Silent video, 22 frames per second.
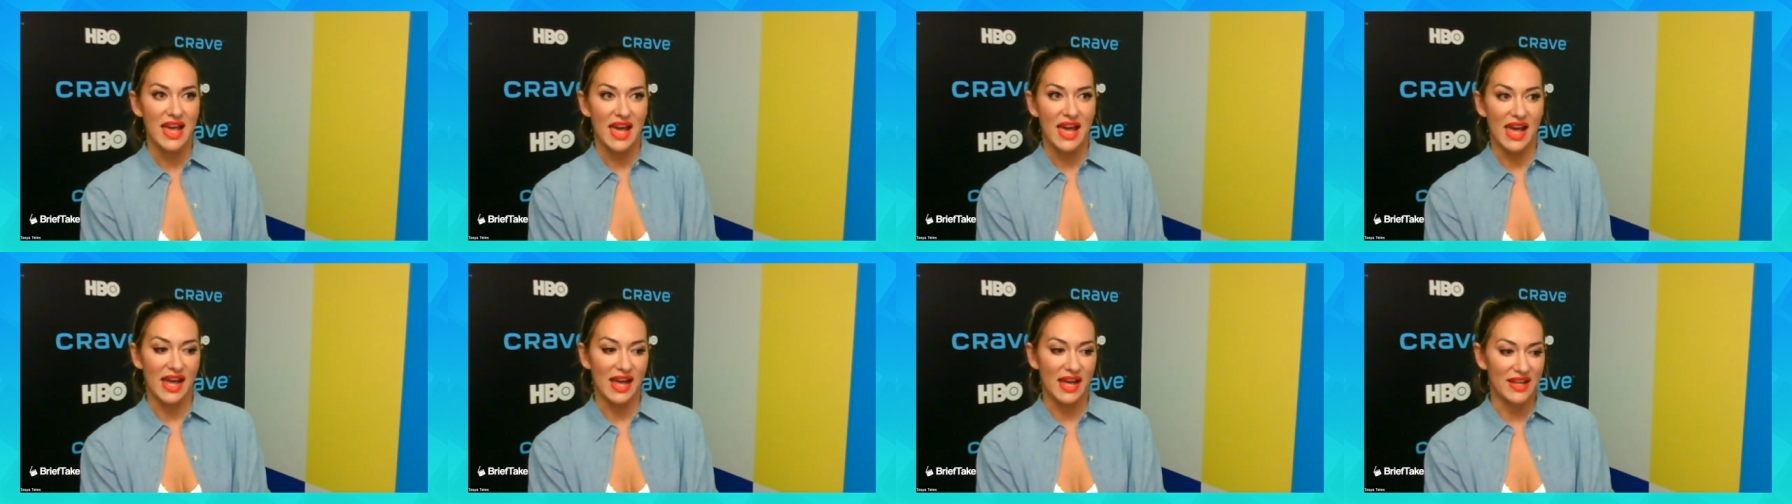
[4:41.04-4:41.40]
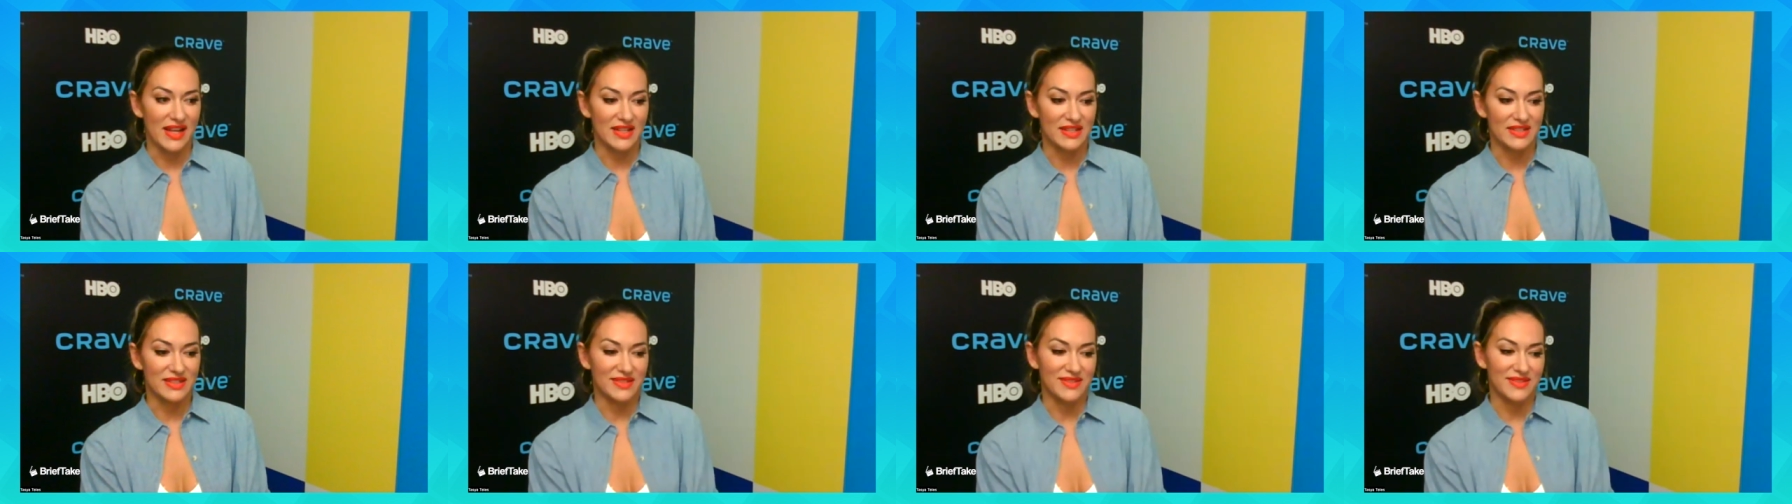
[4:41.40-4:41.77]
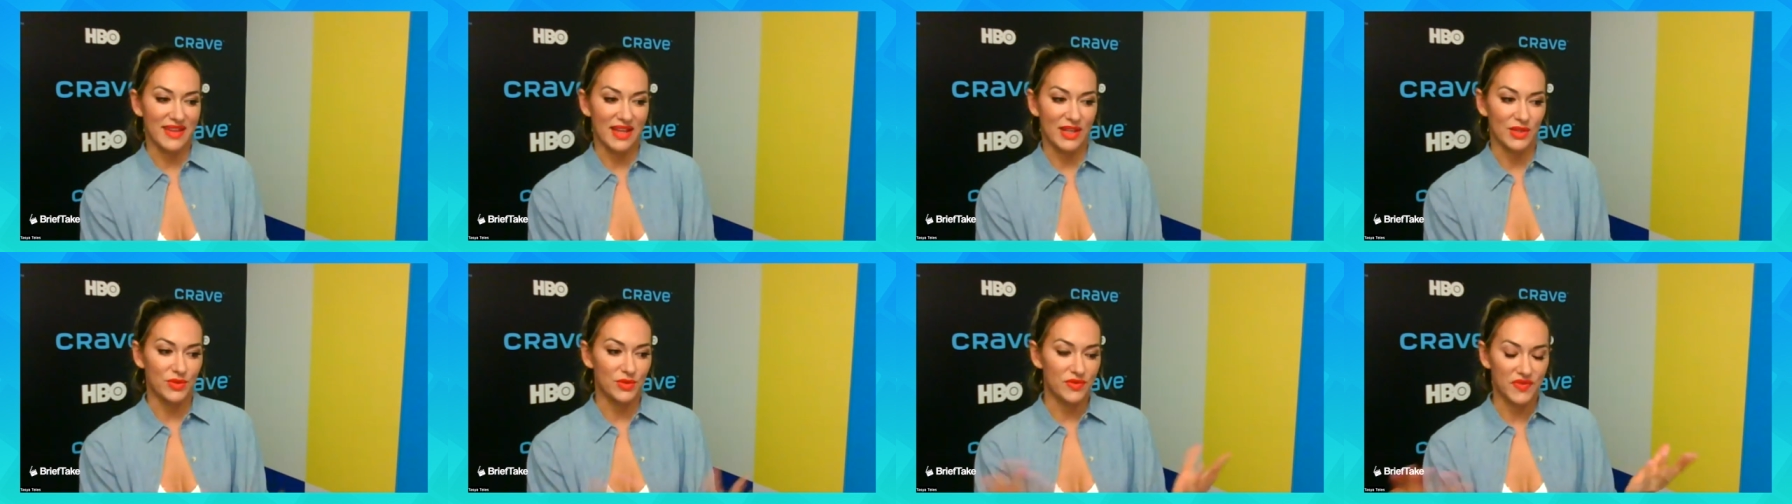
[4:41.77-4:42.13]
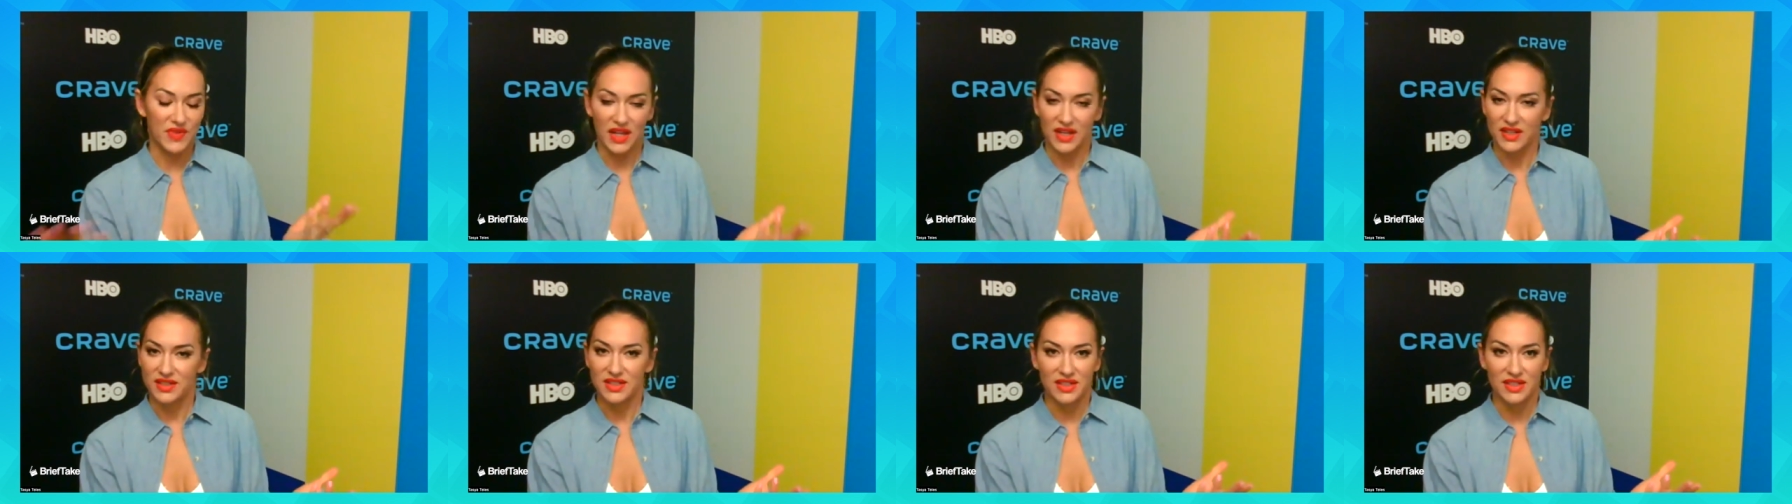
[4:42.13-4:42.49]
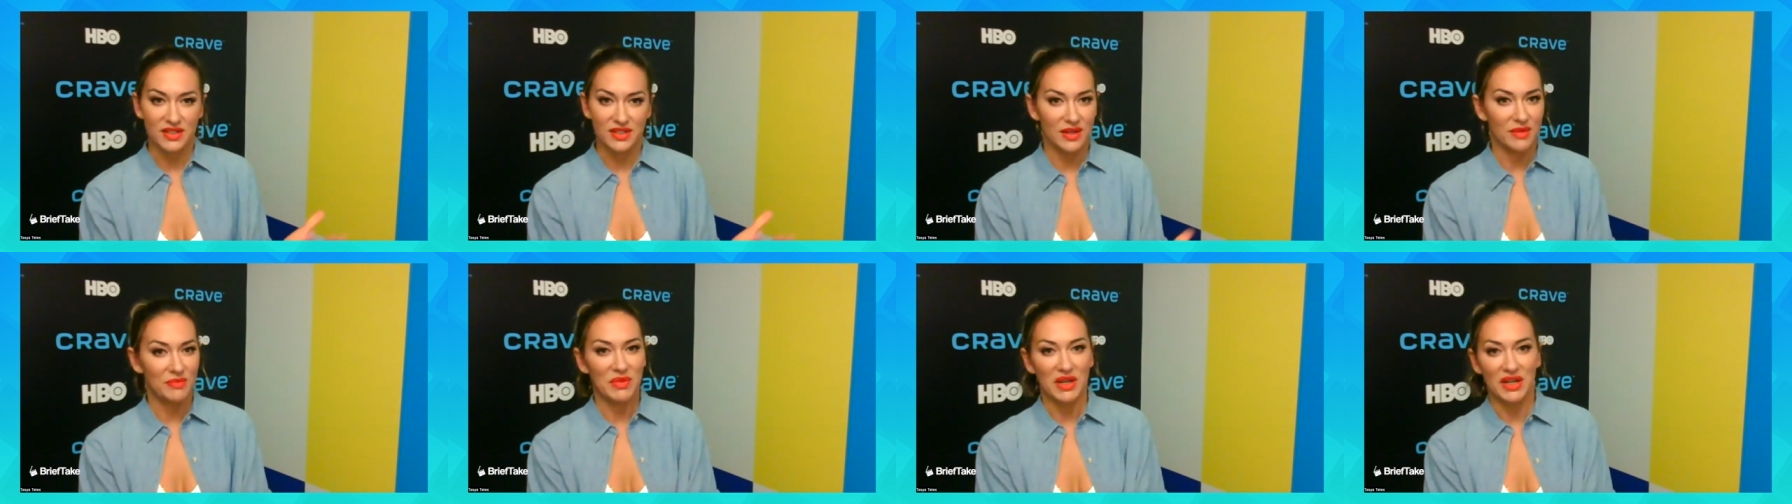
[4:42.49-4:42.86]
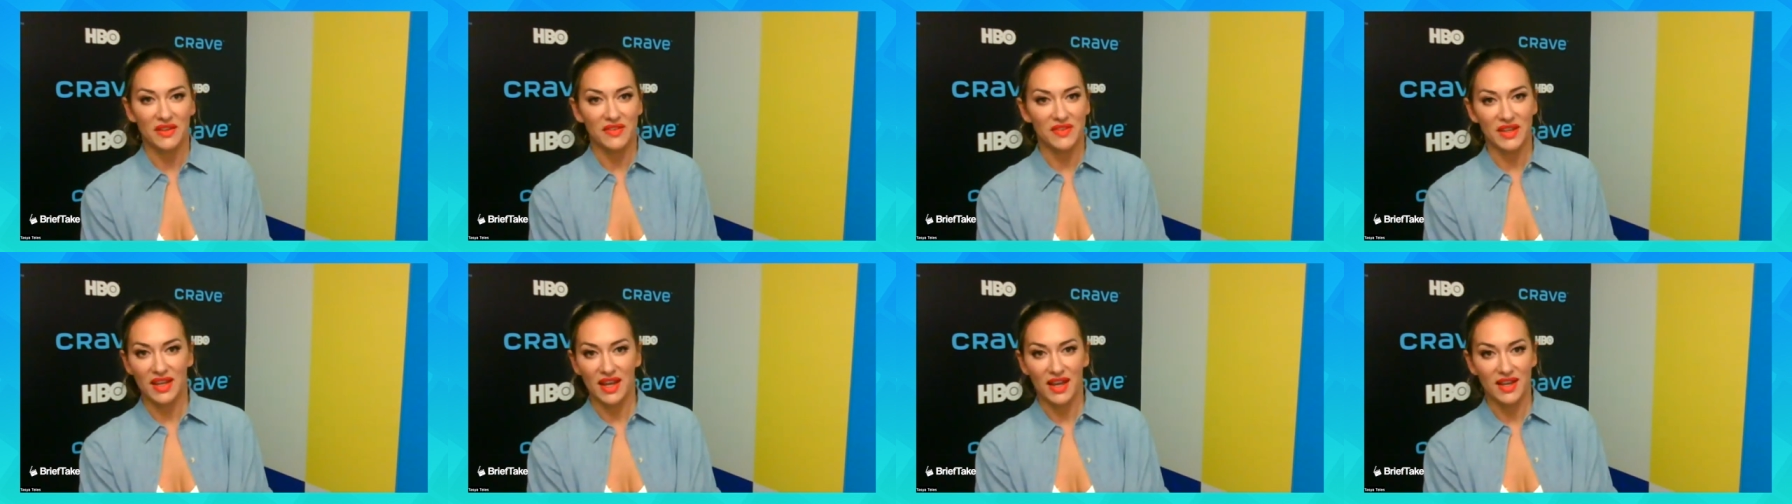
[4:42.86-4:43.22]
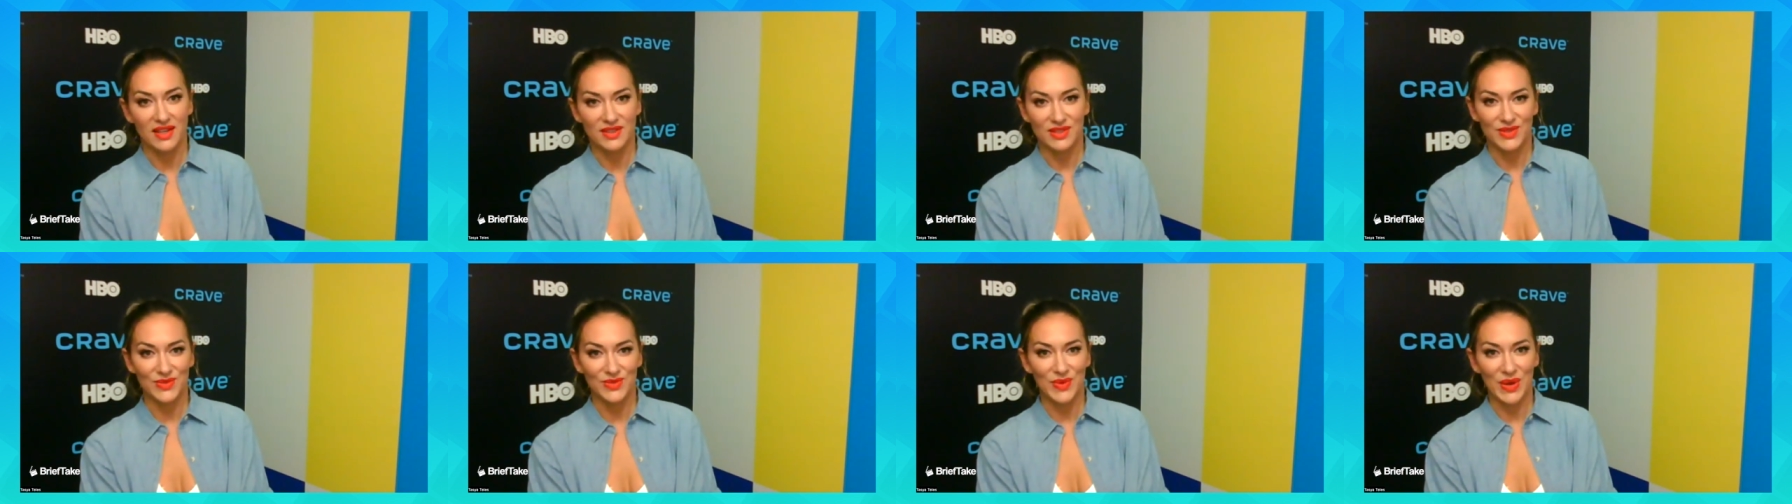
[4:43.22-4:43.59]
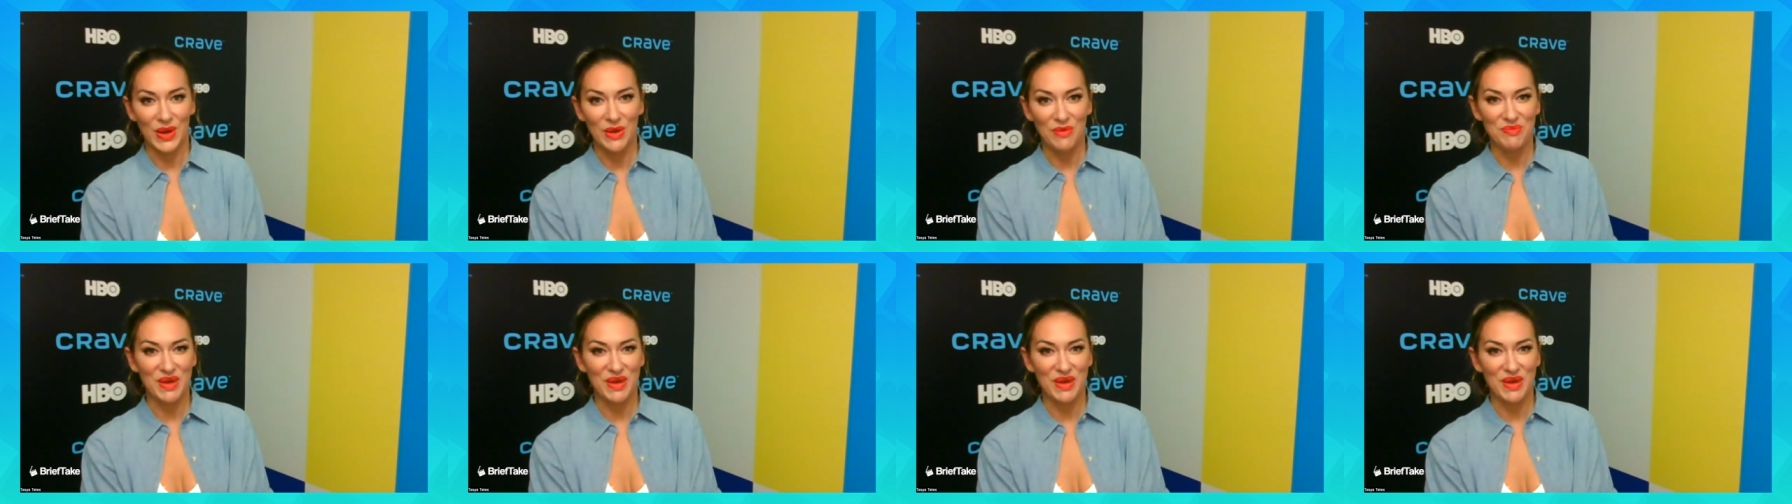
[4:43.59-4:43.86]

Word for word: and that's reflected among the cast as well.